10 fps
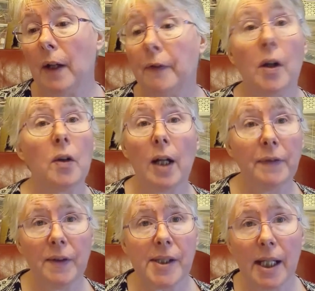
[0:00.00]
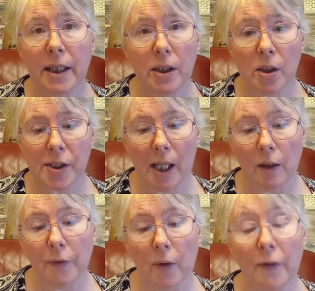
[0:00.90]
a photograph you've taken
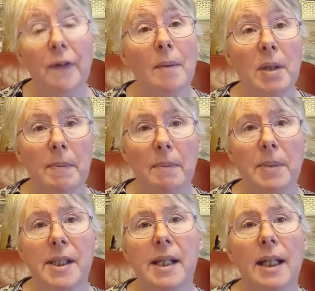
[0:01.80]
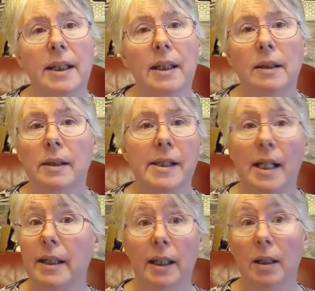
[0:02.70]
yourself or a family member's taken and
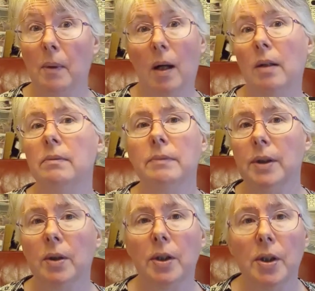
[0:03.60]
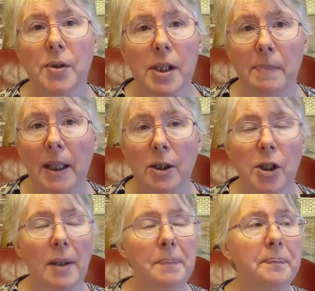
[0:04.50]
said, here you are, you can use this picture.